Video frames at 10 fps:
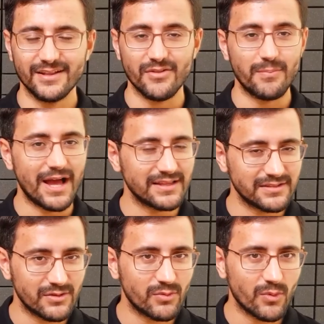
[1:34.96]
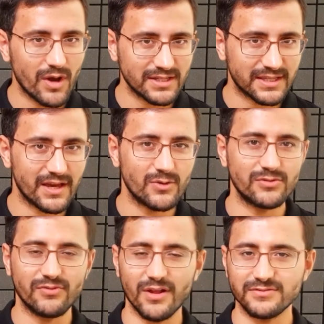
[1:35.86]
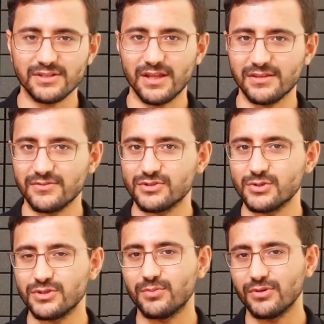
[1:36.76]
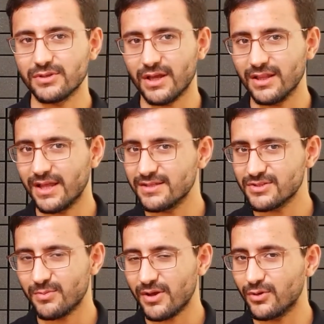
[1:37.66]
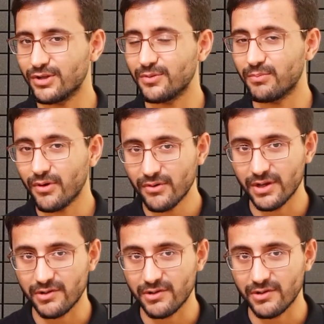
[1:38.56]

The Ballad of a White Cow involves a lot of socio-political hints about contemporary